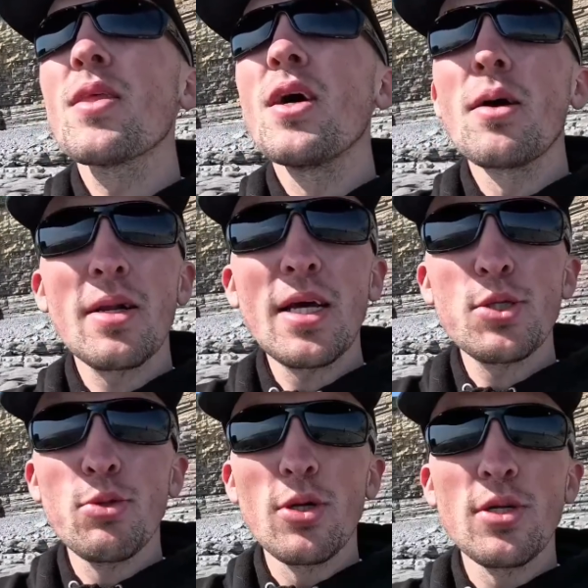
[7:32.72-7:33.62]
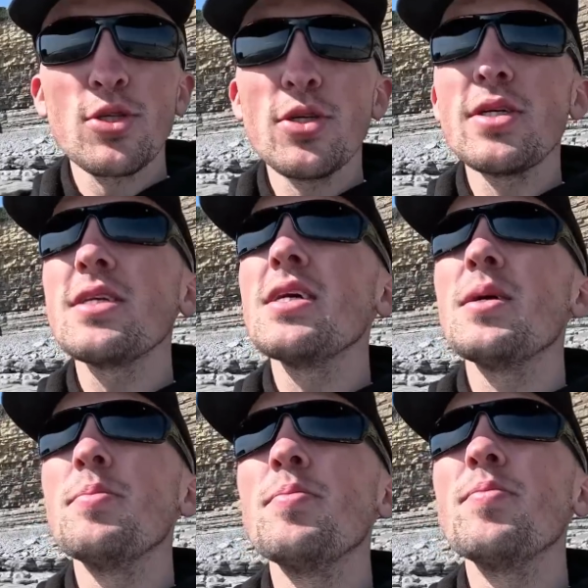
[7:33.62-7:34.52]
I'm glad you all enjoyed
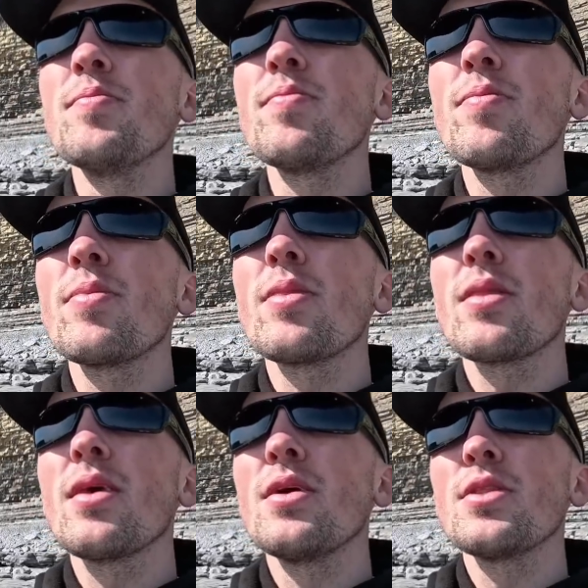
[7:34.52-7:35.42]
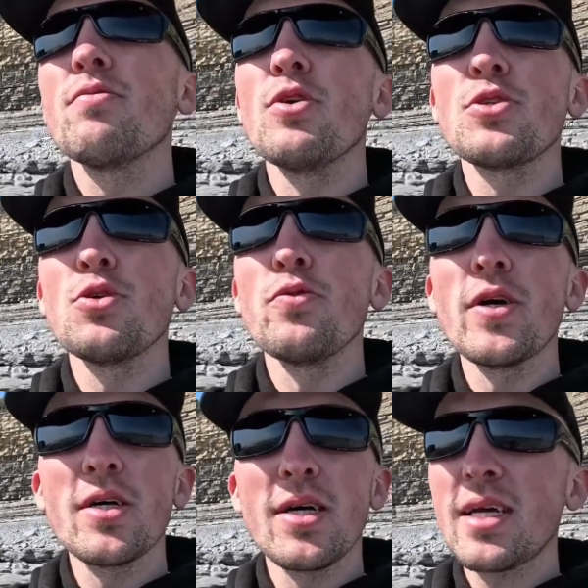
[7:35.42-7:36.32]
the
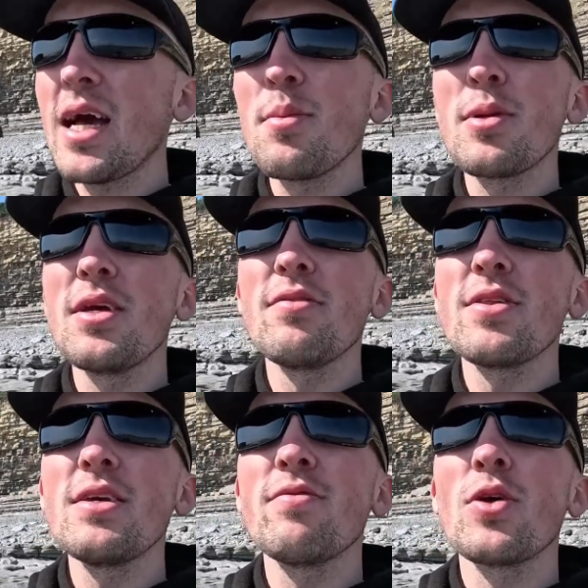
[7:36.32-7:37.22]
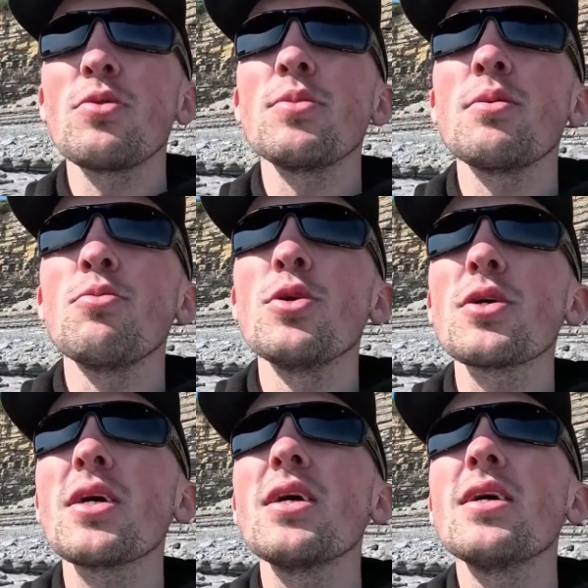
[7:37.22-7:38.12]
voiceover. I can't believe the volume didn't work.
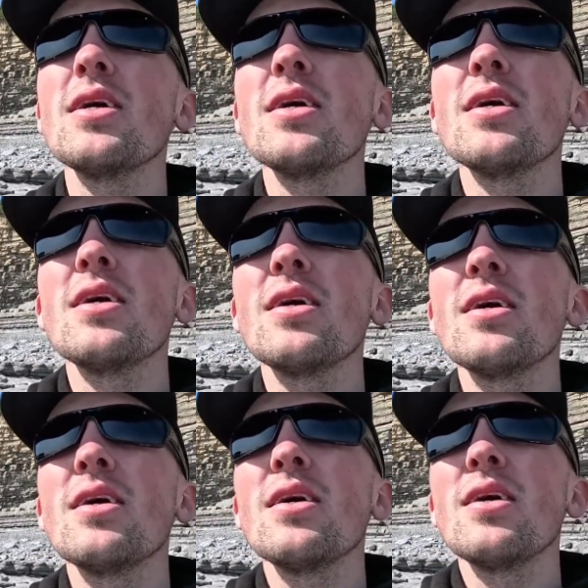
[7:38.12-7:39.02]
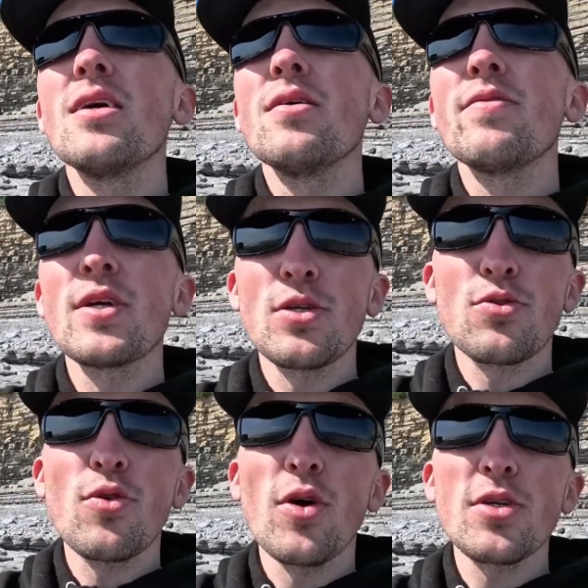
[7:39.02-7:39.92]
Fingers
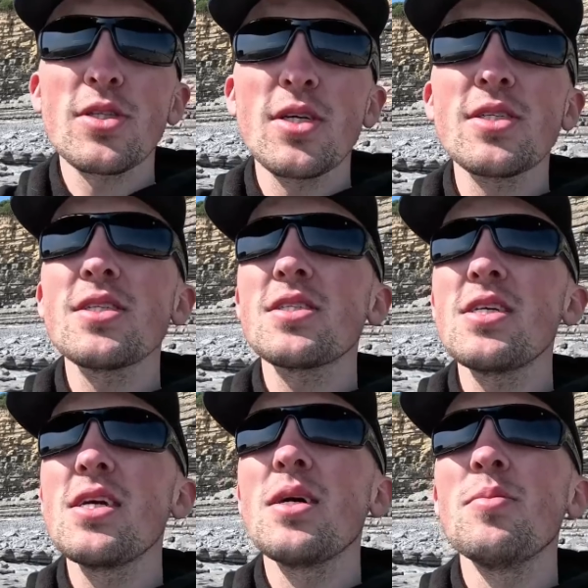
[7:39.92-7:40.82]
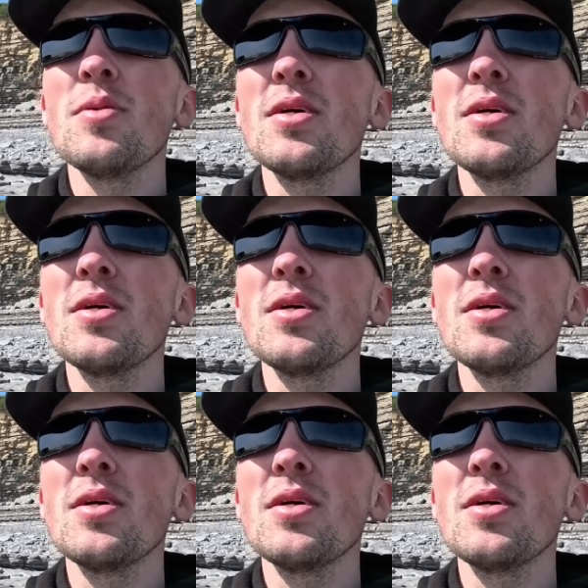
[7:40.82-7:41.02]
crossed, because it's the